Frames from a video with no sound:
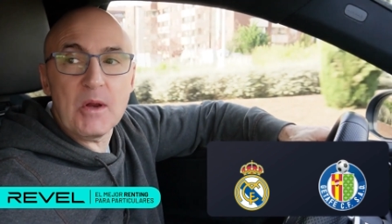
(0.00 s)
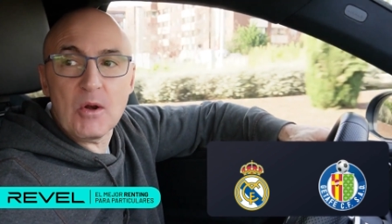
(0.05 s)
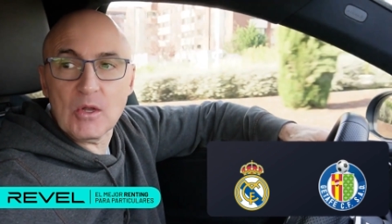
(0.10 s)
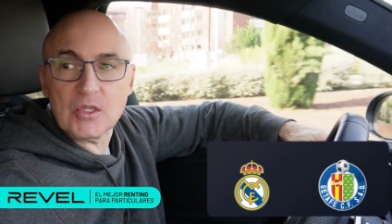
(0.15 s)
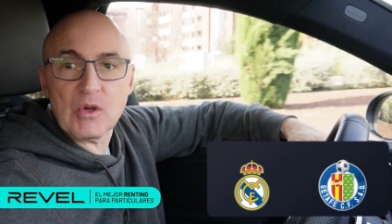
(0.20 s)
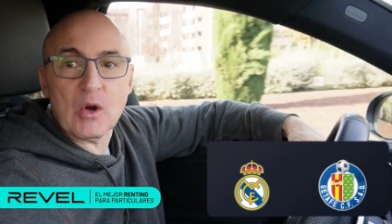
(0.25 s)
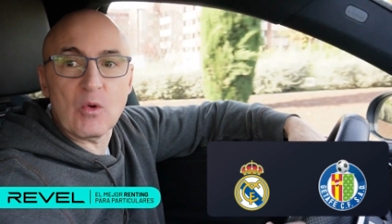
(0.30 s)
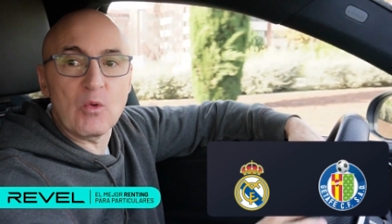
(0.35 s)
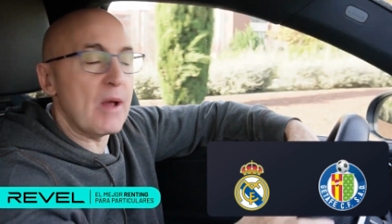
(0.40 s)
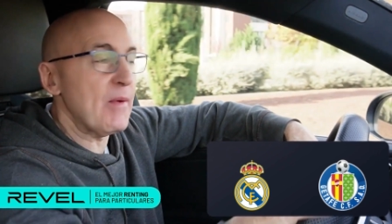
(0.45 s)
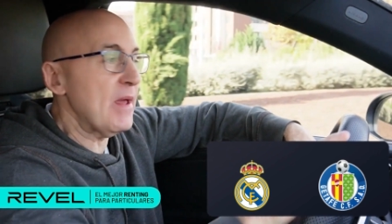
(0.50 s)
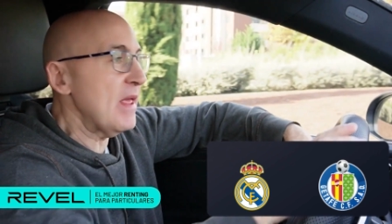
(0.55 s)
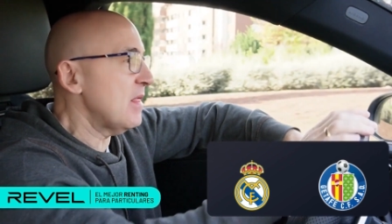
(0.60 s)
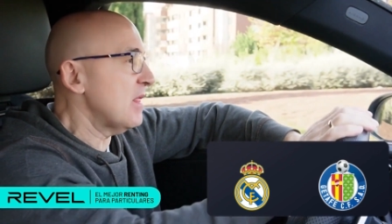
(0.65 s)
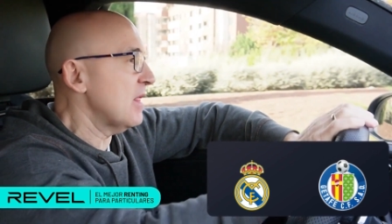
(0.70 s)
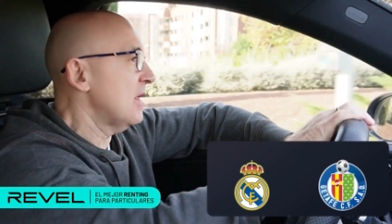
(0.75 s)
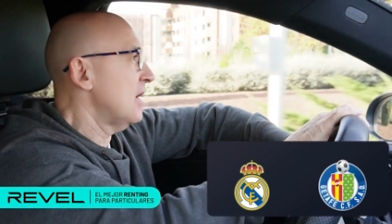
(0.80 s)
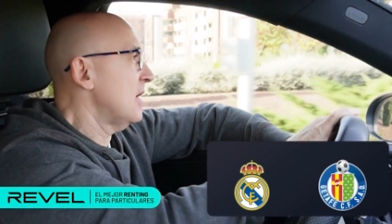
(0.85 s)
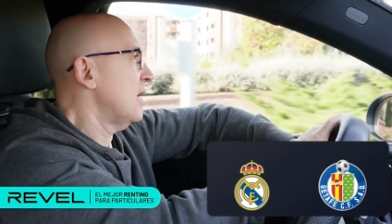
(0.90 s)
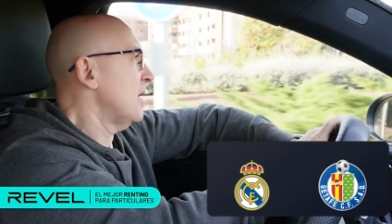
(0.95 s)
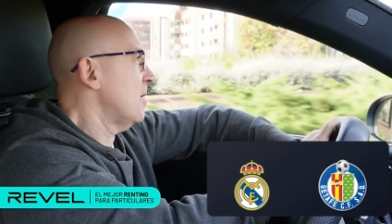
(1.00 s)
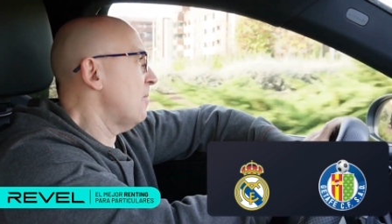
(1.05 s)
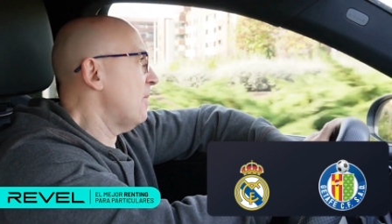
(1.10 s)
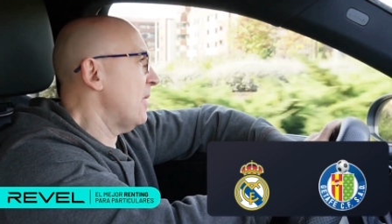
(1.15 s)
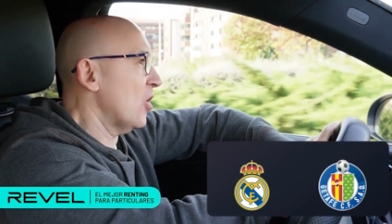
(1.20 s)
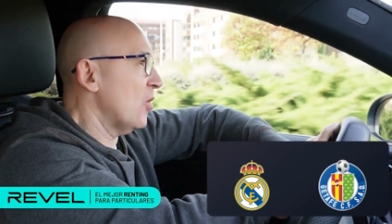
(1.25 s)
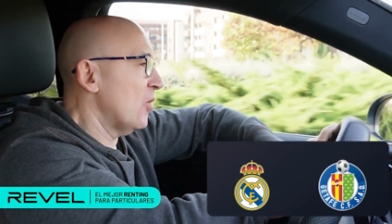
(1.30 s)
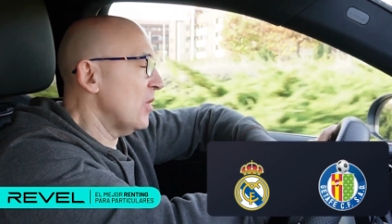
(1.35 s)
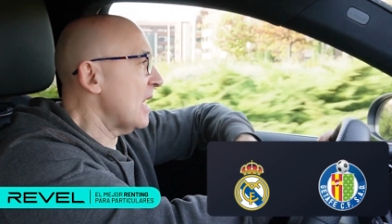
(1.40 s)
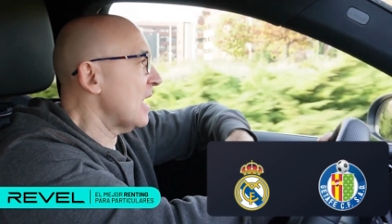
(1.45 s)
before, but I am going to
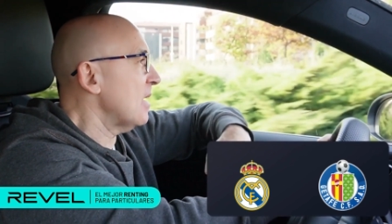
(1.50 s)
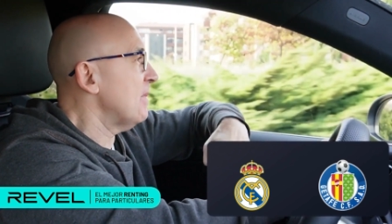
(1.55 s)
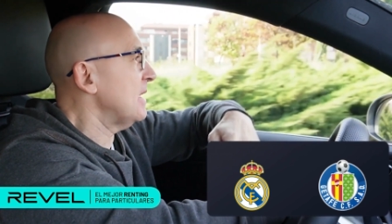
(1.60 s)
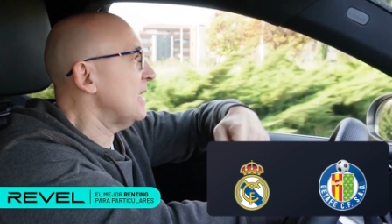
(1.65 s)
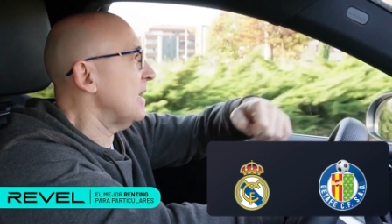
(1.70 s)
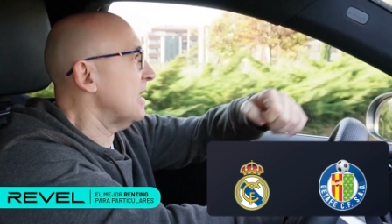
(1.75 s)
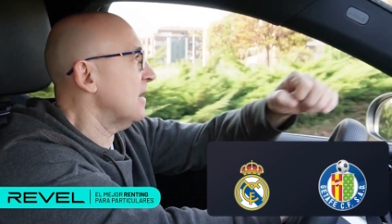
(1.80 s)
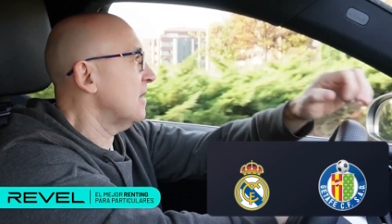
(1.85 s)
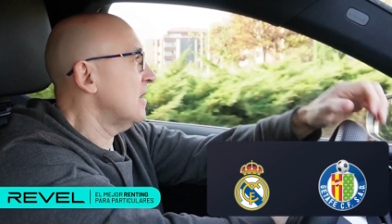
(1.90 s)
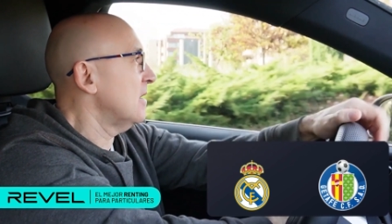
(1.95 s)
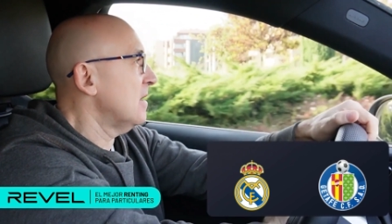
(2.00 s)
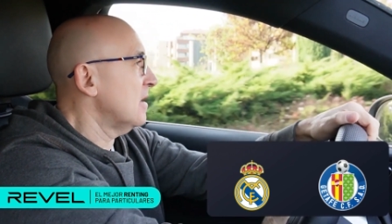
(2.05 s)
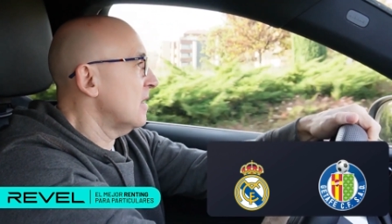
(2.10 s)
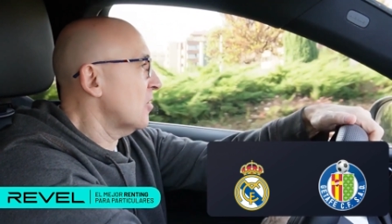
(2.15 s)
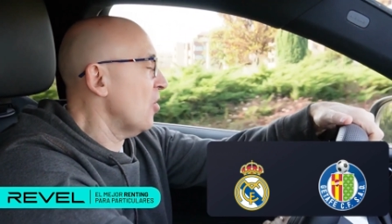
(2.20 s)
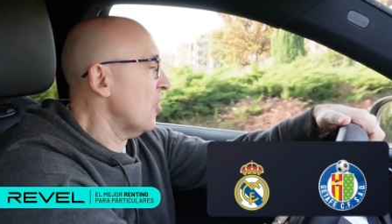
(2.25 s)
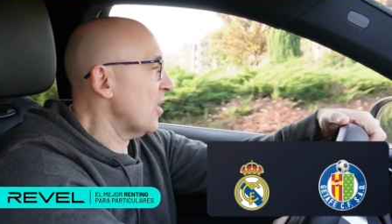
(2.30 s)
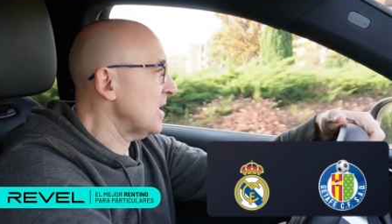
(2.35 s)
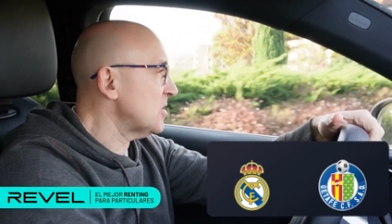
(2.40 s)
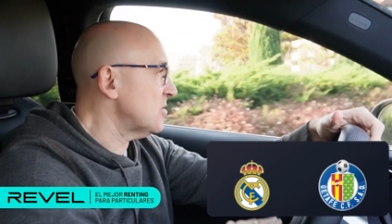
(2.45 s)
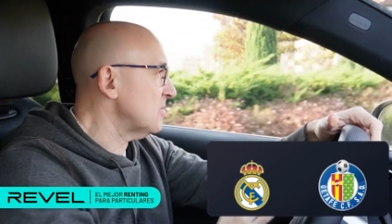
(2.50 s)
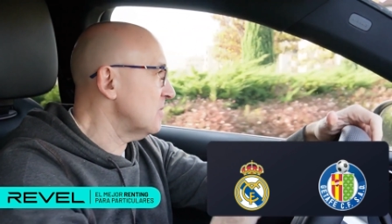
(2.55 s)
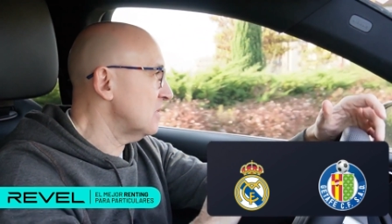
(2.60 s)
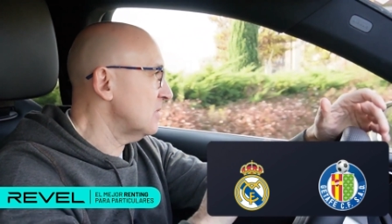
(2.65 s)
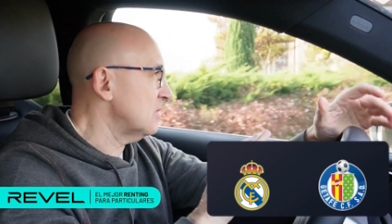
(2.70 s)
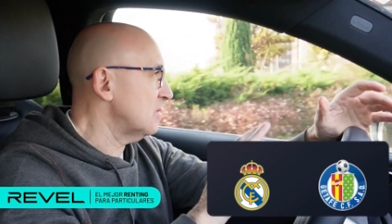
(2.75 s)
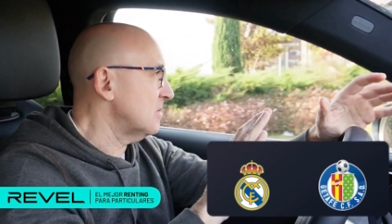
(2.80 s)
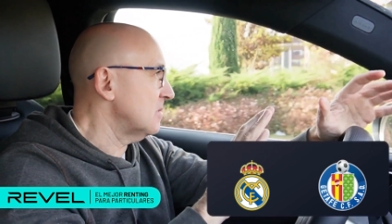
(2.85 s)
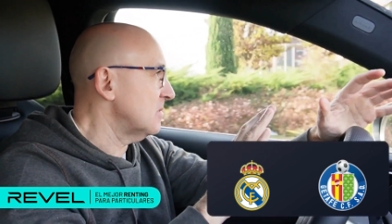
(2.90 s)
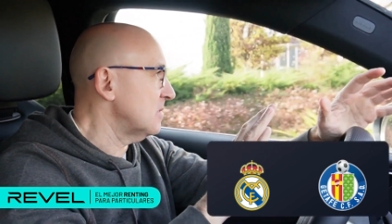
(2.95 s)
repeat it. You
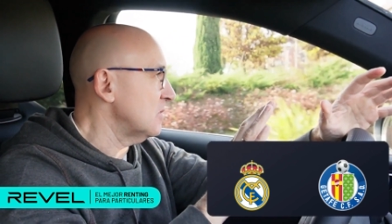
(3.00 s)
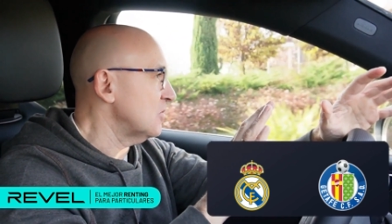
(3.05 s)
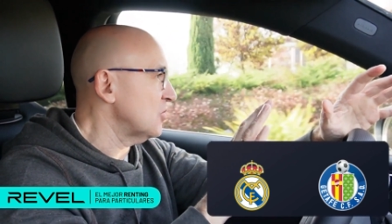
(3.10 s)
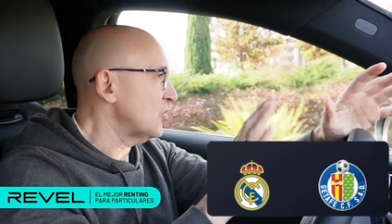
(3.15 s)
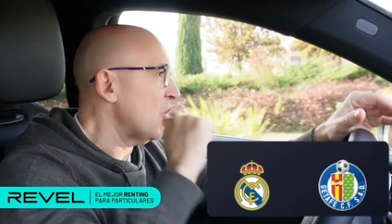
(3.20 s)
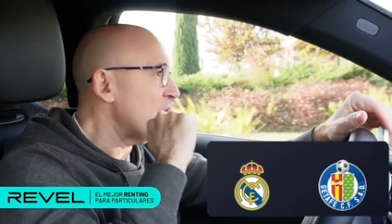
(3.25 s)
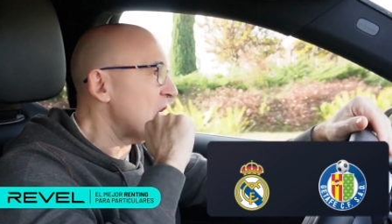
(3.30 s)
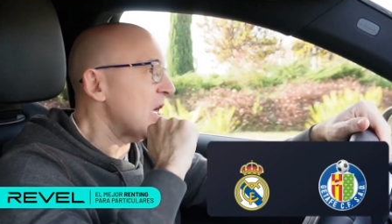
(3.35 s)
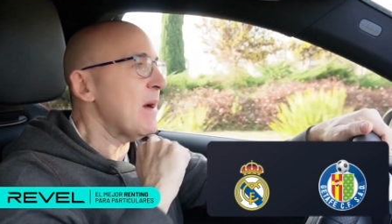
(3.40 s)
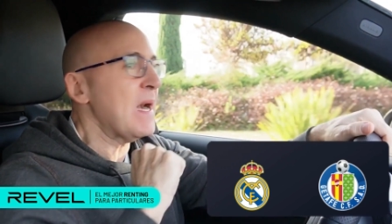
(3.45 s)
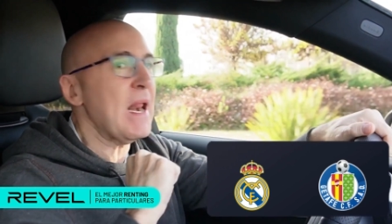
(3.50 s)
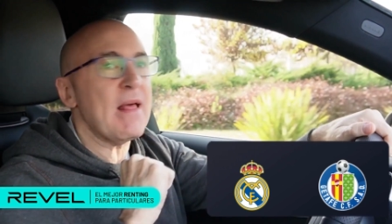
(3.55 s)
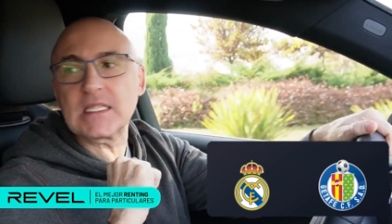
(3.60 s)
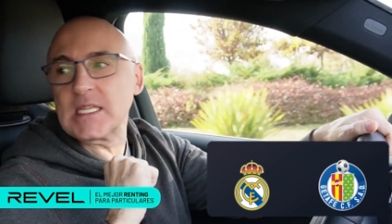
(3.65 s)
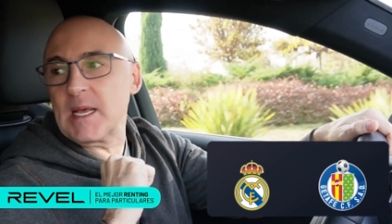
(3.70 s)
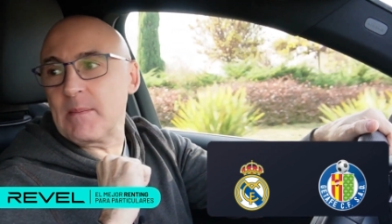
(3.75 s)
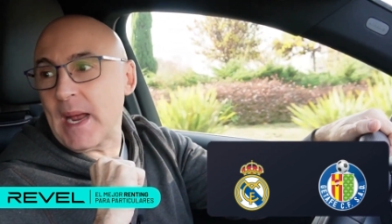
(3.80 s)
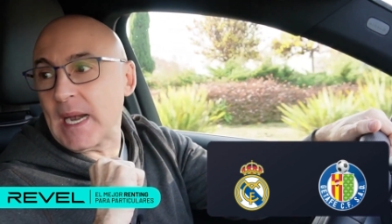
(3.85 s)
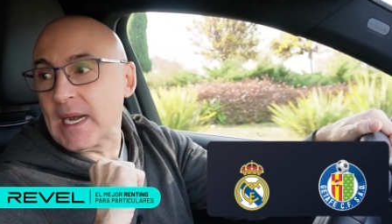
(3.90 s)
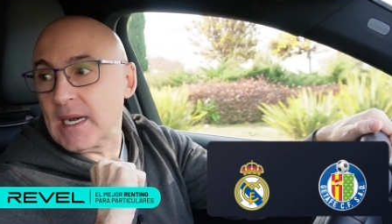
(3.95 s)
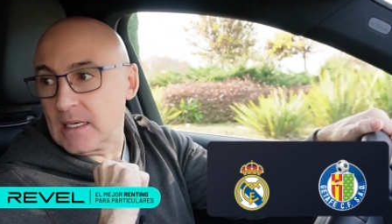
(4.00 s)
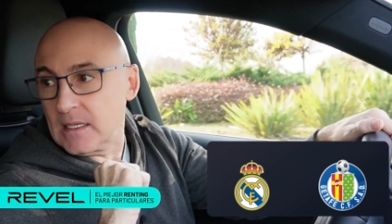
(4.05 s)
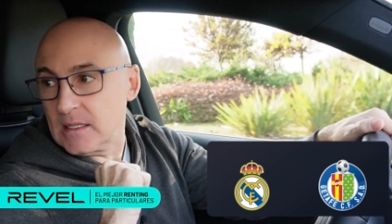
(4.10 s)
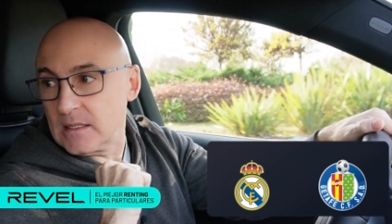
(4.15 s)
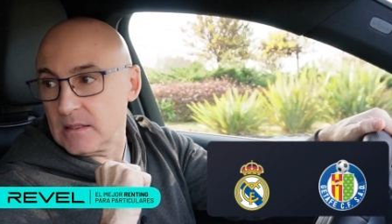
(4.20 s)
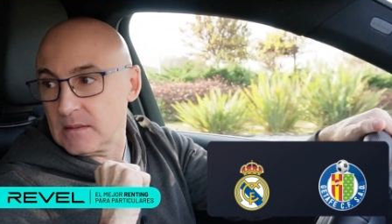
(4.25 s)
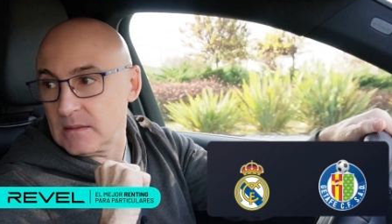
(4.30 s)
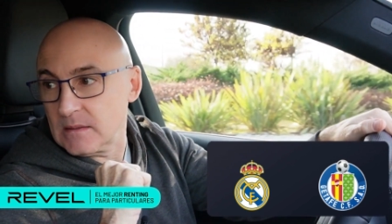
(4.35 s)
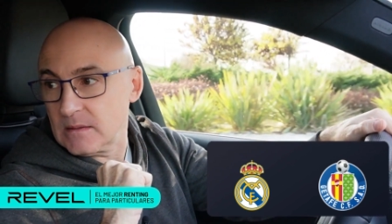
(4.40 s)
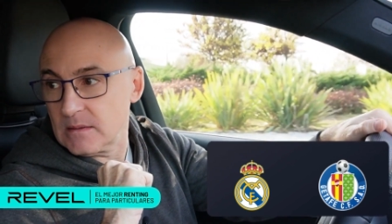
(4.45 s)
take 2 slices of
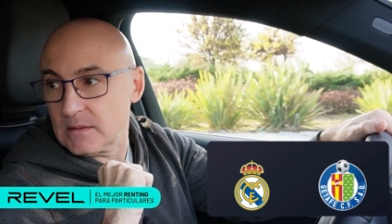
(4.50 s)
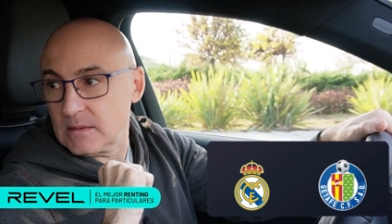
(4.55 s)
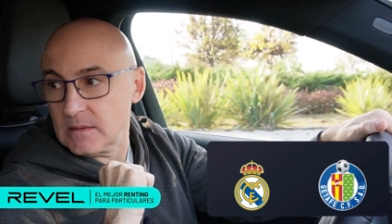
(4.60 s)
bread,